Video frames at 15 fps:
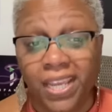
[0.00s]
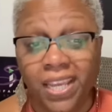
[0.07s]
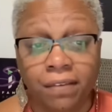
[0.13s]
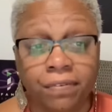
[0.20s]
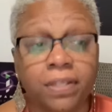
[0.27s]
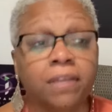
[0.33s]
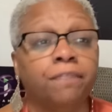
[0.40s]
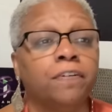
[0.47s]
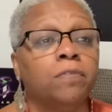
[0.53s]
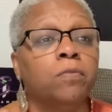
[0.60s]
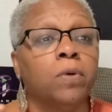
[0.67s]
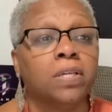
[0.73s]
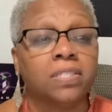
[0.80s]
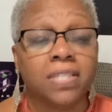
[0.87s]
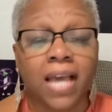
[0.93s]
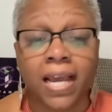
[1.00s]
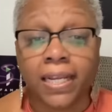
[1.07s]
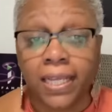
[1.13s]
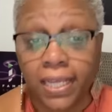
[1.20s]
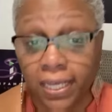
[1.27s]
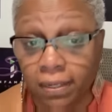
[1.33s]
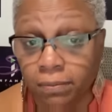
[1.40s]
Even if it was
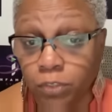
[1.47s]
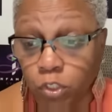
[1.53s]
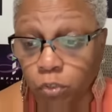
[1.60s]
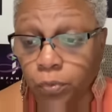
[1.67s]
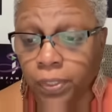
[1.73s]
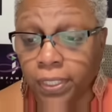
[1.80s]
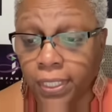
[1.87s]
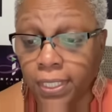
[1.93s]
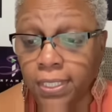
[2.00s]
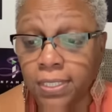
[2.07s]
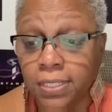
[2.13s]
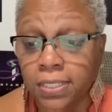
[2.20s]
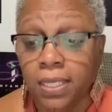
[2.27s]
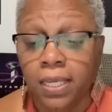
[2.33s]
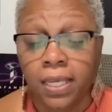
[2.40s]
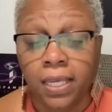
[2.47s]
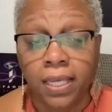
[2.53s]
not him doing this,